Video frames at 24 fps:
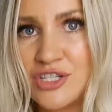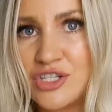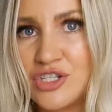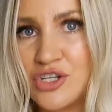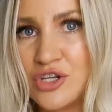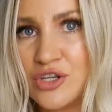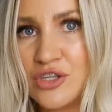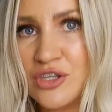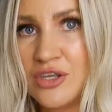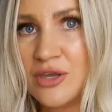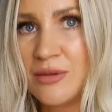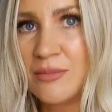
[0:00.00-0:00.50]
to
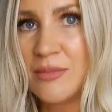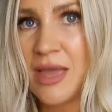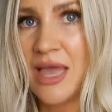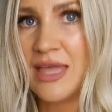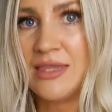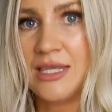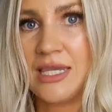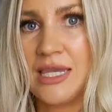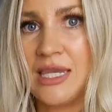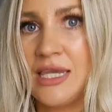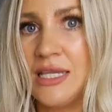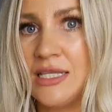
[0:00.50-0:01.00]
them, and the
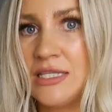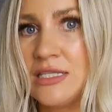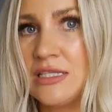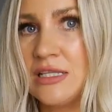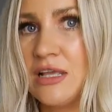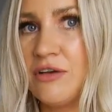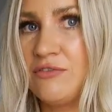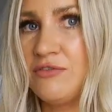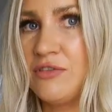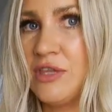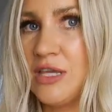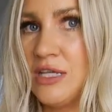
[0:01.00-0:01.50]
kids
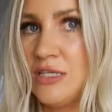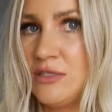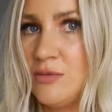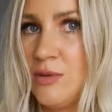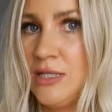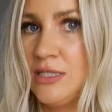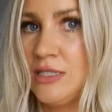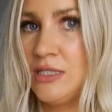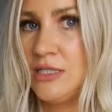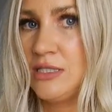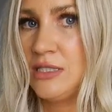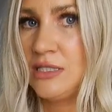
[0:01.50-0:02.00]
loved these
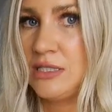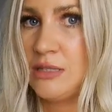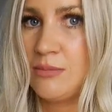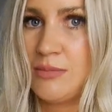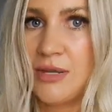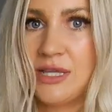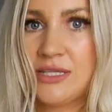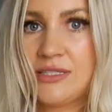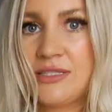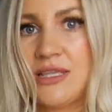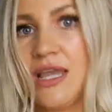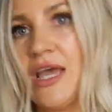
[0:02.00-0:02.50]
ones the
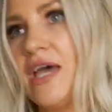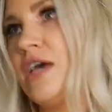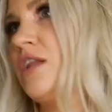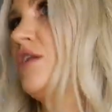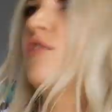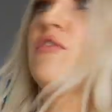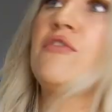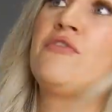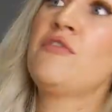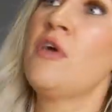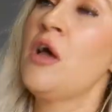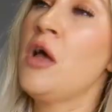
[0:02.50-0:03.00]
best out
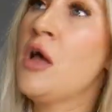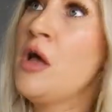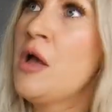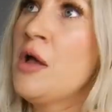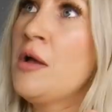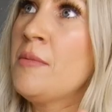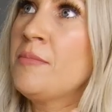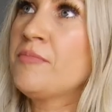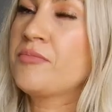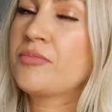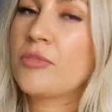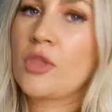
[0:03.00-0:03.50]
of
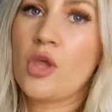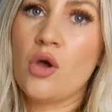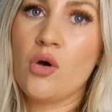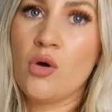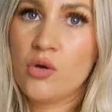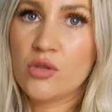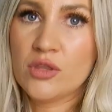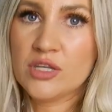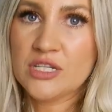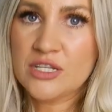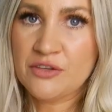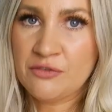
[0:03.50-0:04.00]
all
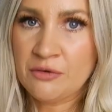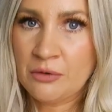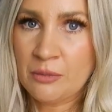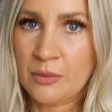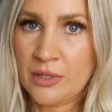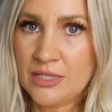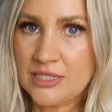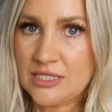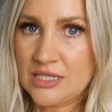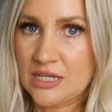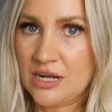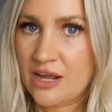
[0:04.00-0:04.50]
the different ones
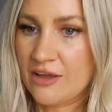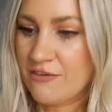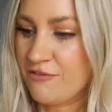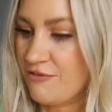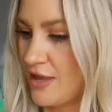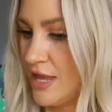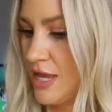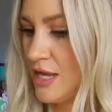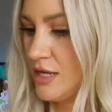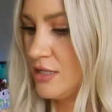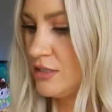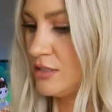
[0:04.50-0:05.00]
that I
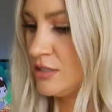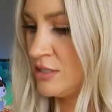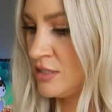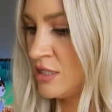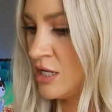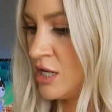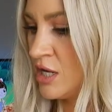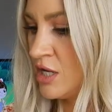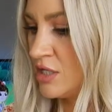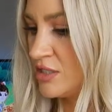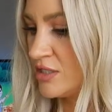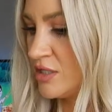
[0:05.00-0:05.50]
found.
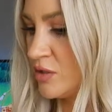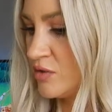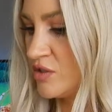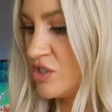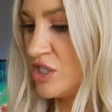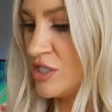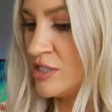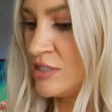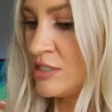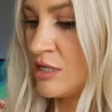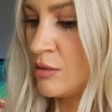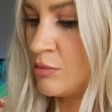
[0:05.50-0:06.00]
So it's
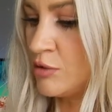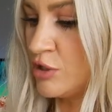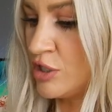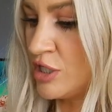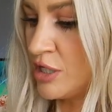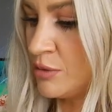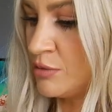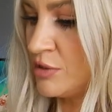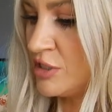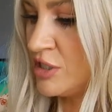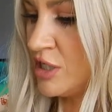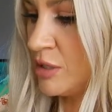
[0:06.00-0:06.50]
just
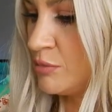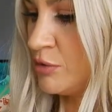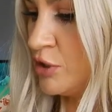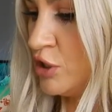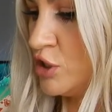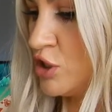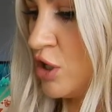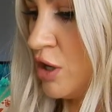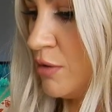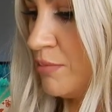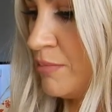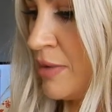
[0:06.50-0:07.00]

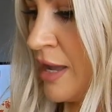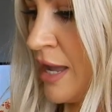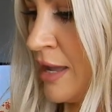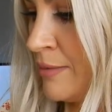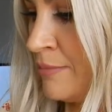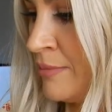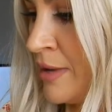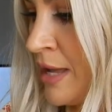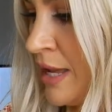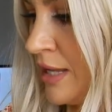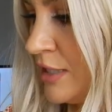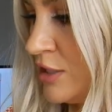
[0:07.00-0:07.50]

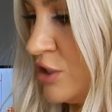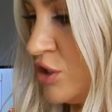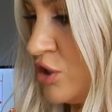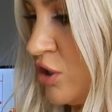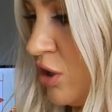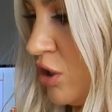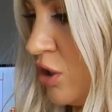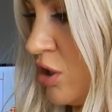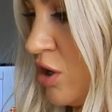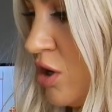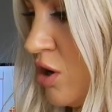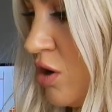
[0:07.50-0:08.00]

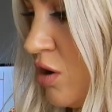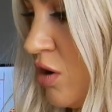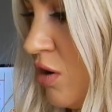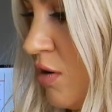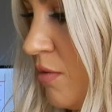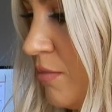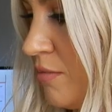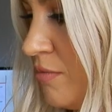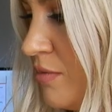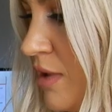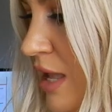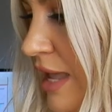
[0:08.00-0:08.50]

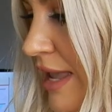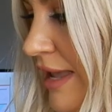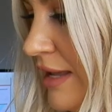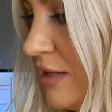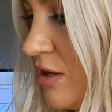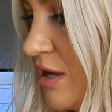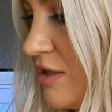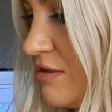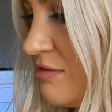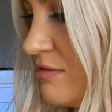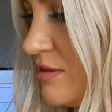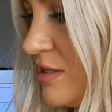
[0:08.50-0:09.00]
www.patpat.com, and I
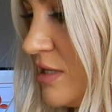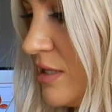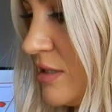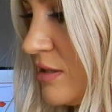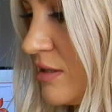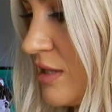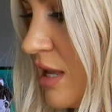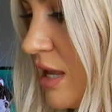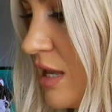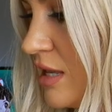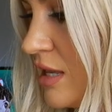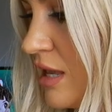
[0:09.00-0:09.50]
think
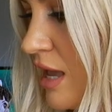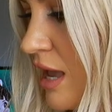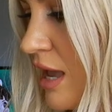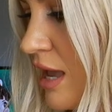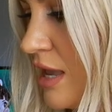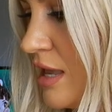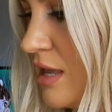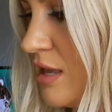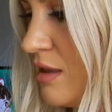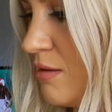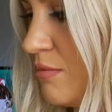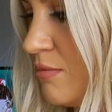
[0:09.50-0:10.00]
they
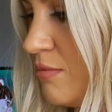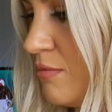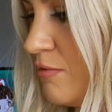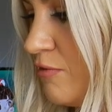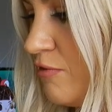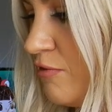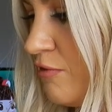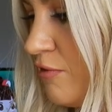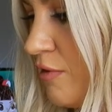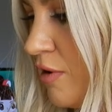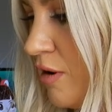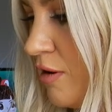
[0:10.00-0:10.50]
came
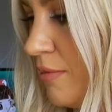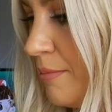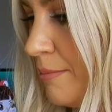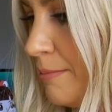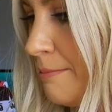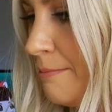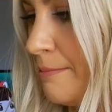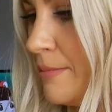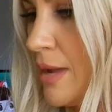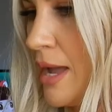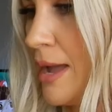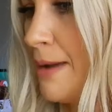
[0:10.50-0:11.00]

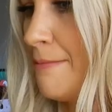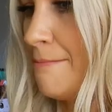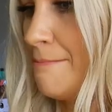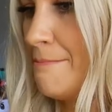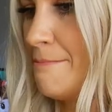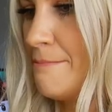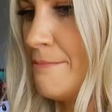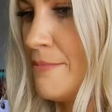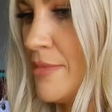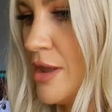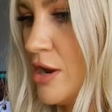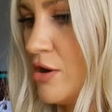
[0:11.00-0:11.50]
from
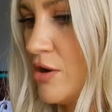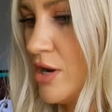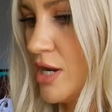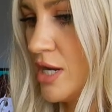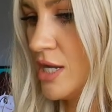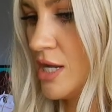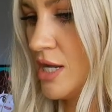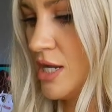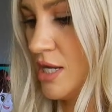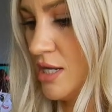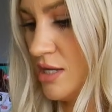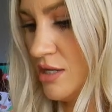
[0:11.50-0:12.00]
America,
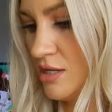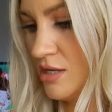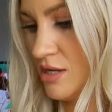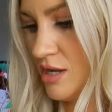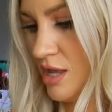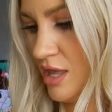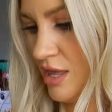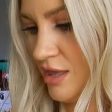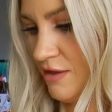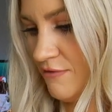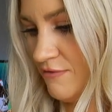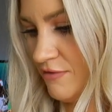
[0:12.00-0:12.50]
I
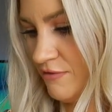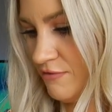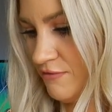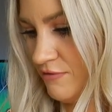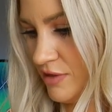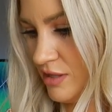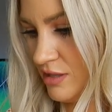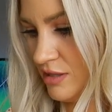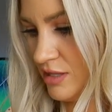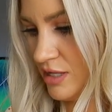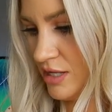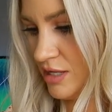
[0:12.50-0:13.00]
have a
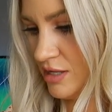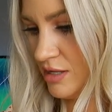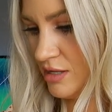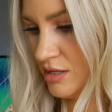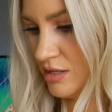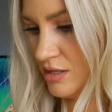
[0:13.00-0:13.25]
feeling.